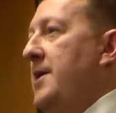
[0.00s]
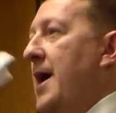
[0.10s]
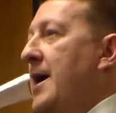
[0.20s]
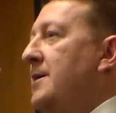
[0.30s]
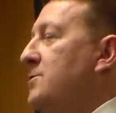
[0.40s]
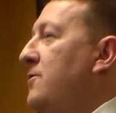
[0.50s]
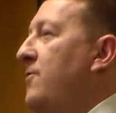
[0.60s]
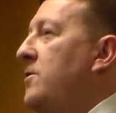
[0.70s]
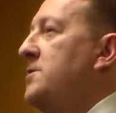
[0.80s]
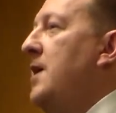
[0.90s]
Doc, it was the
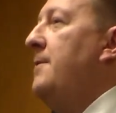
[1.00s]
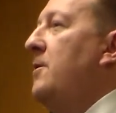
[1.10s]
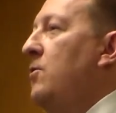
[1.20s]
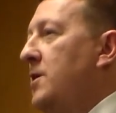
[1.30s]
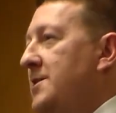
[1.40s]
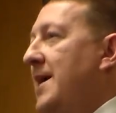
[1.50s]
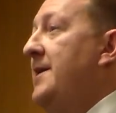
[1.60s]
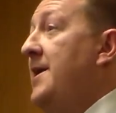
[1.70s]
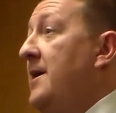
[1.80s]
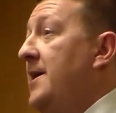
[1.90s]
first time I really
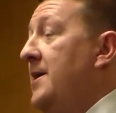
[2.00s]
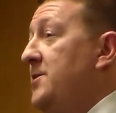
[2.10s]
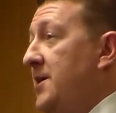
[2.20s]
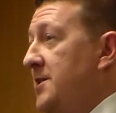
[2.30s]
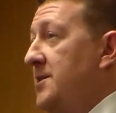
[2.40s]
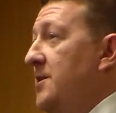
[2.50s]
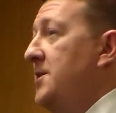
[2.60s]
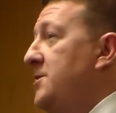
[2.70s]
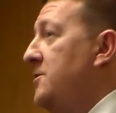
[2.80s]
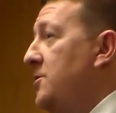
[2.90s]
sat down and had a chance to
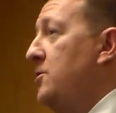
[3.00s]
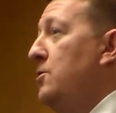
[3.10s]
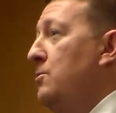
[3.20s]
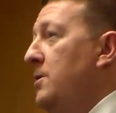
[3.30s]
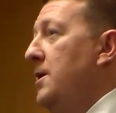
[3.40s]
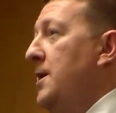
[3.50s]
listen to you.